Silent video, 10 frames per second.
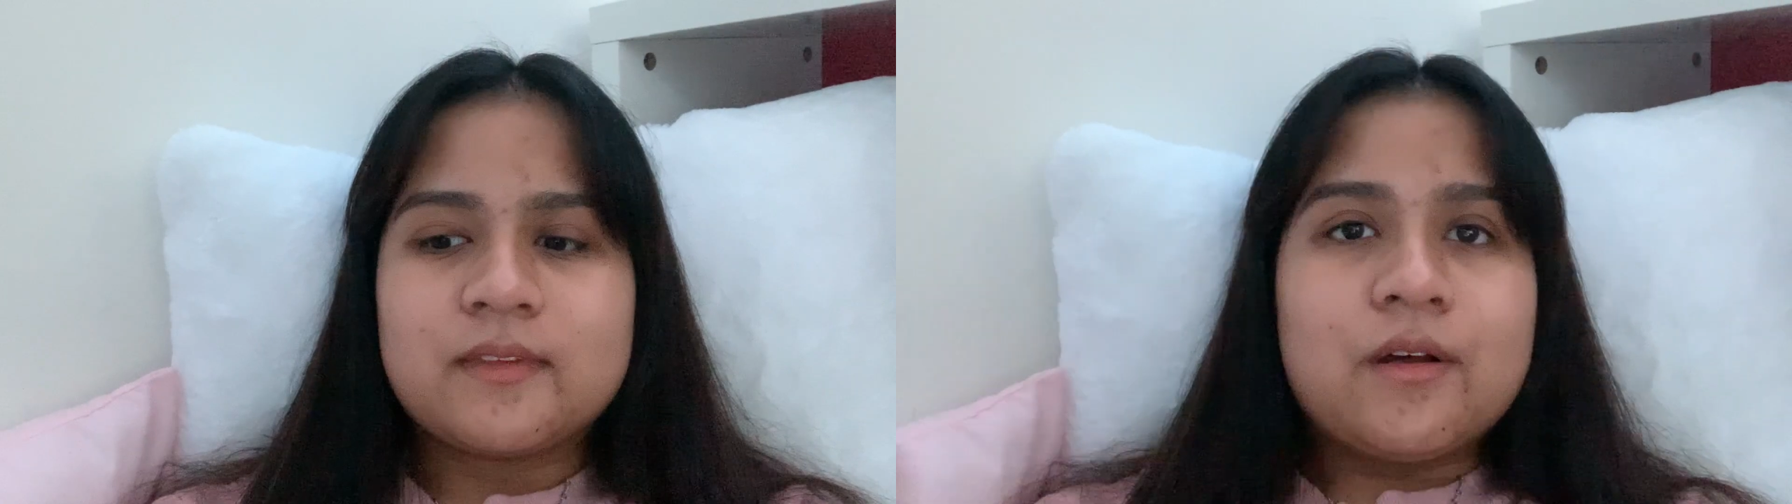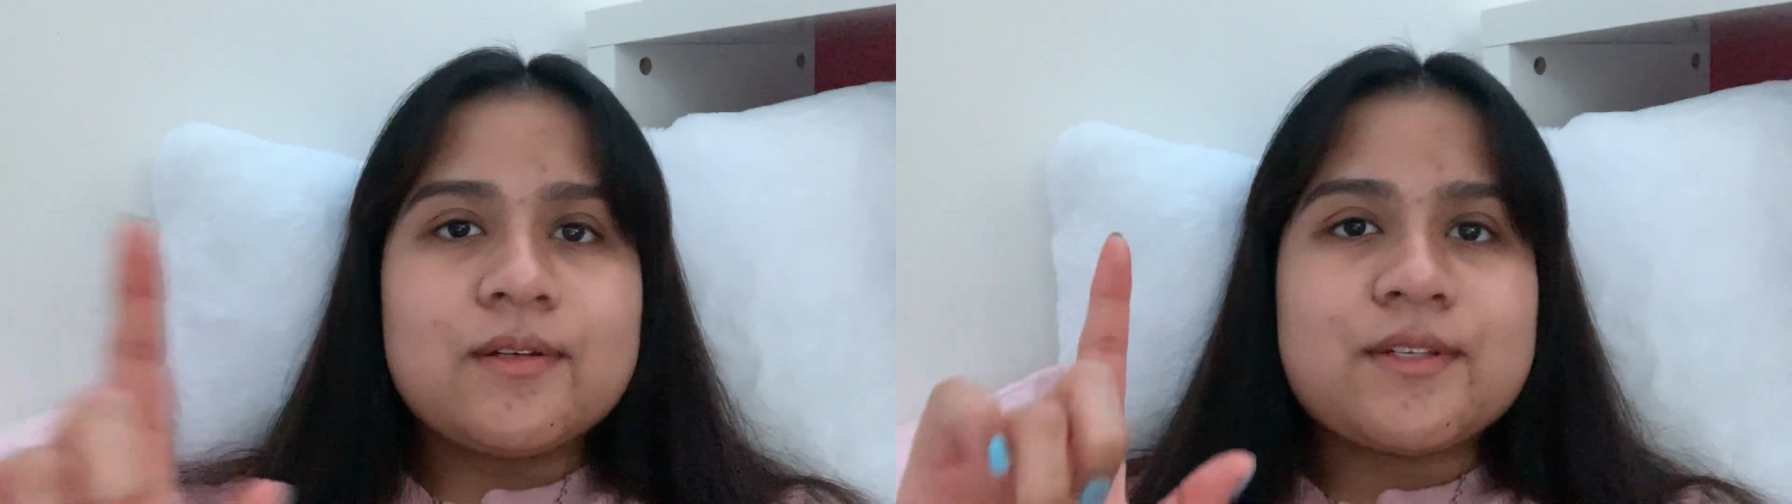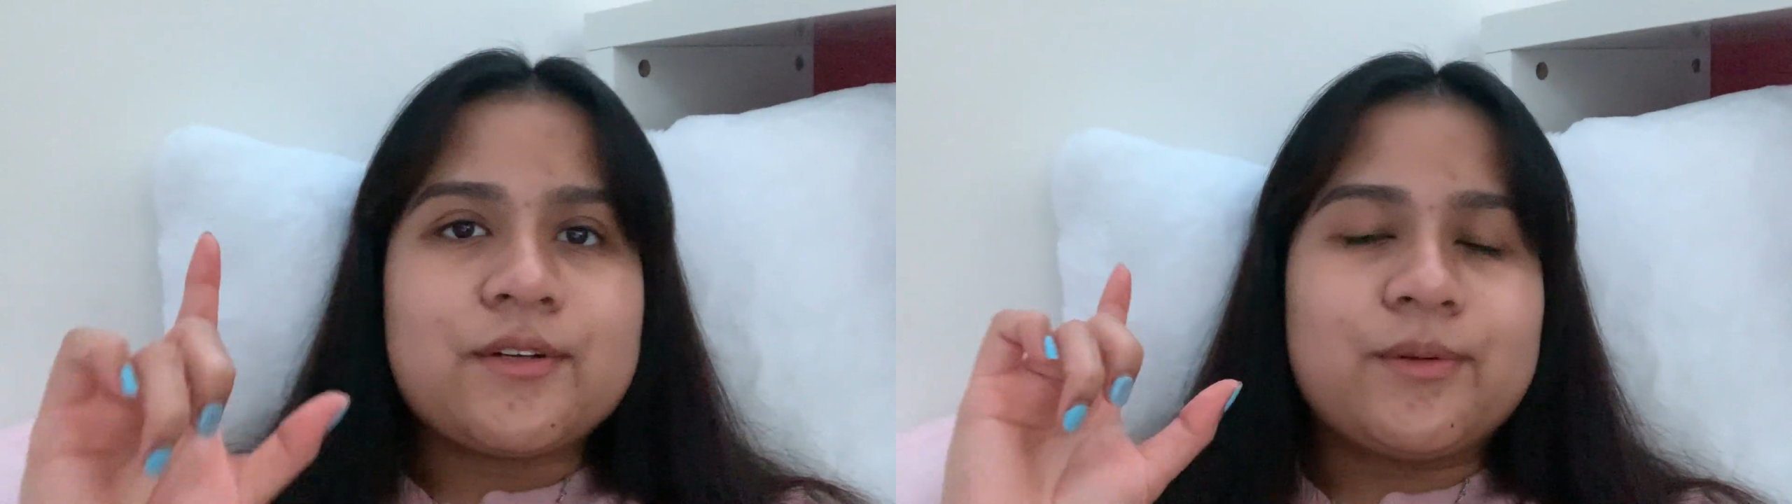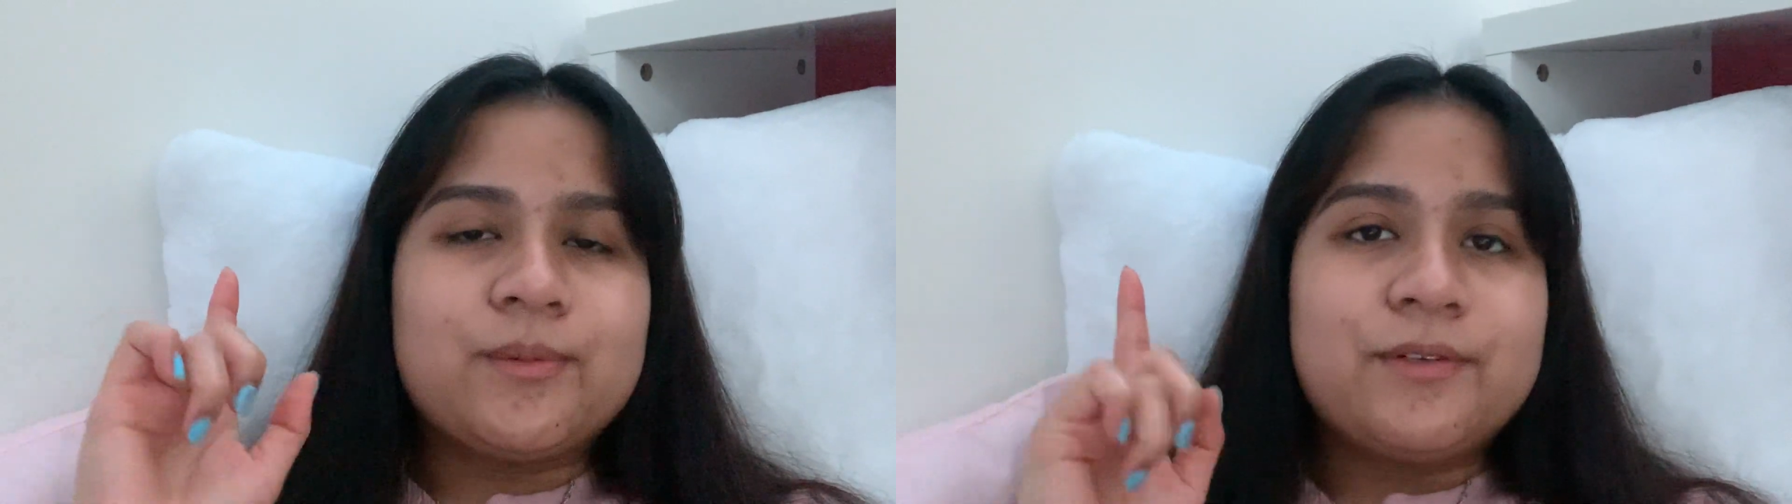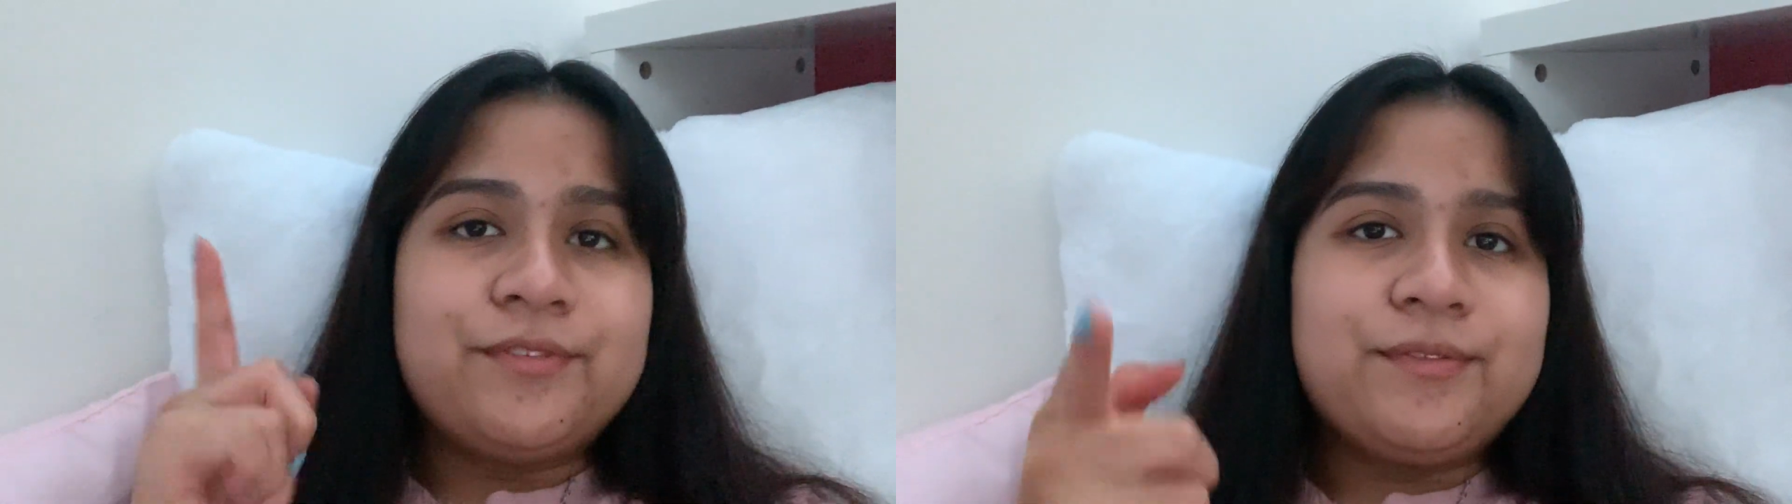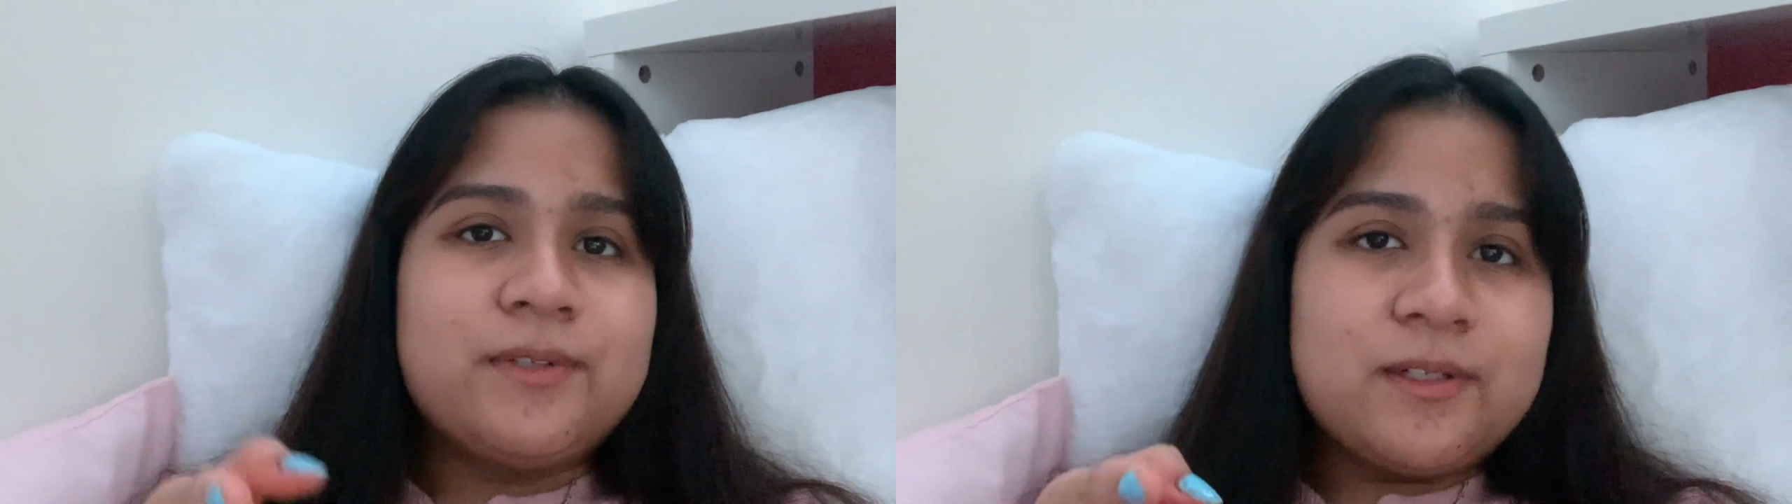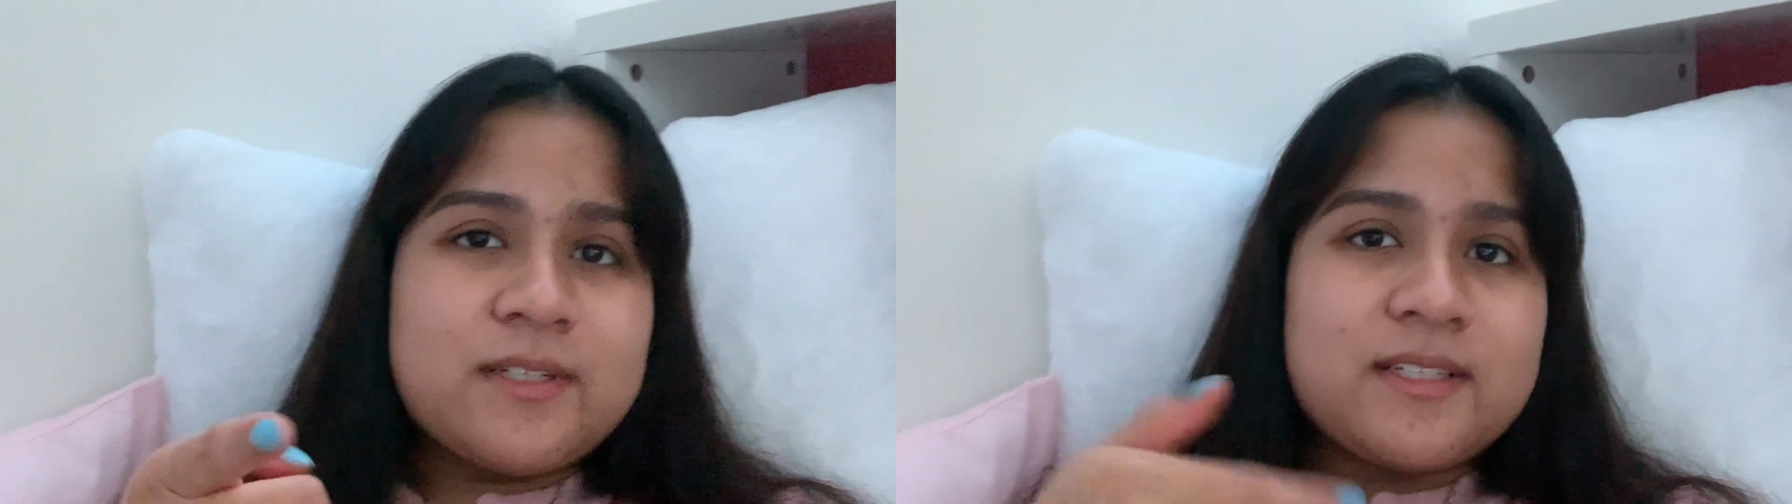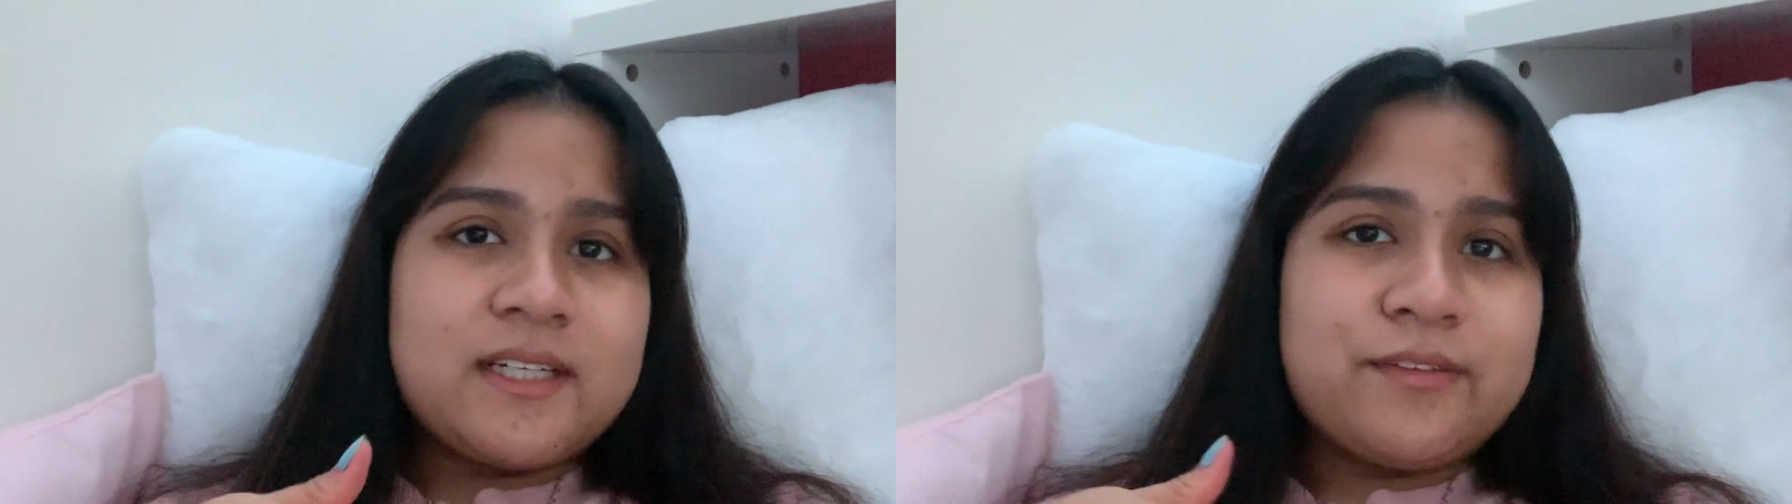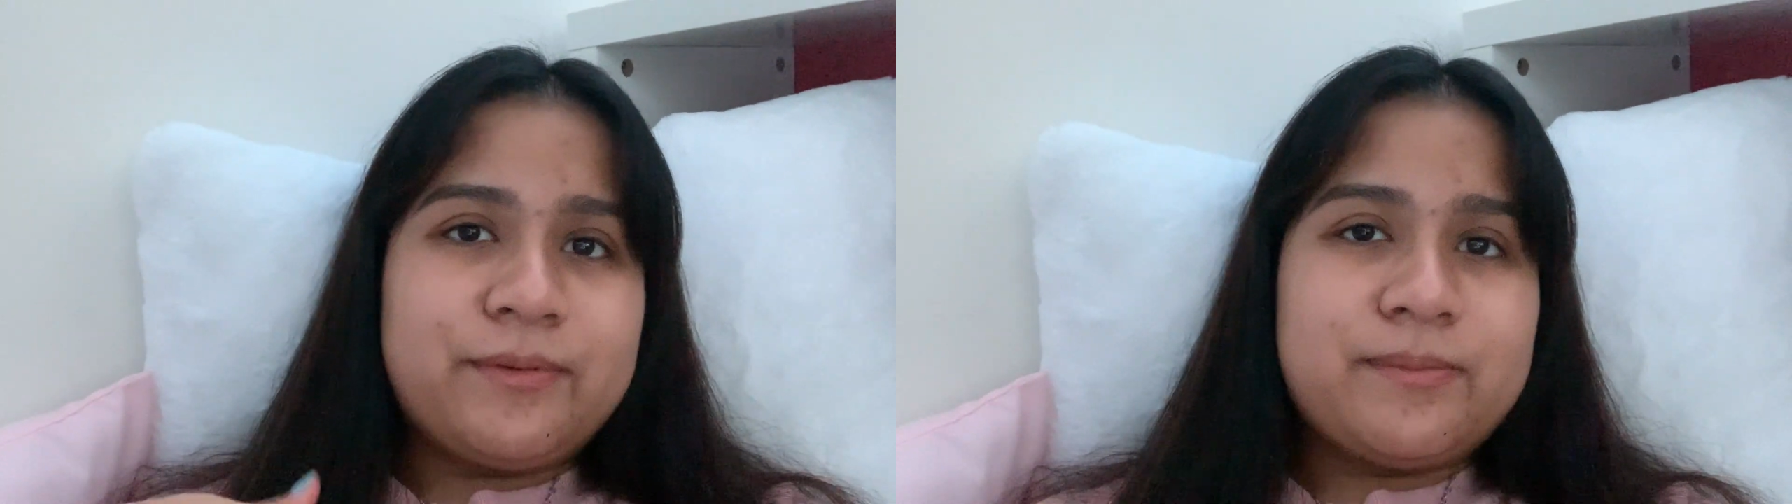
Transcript: Also, if you've noticed that I've been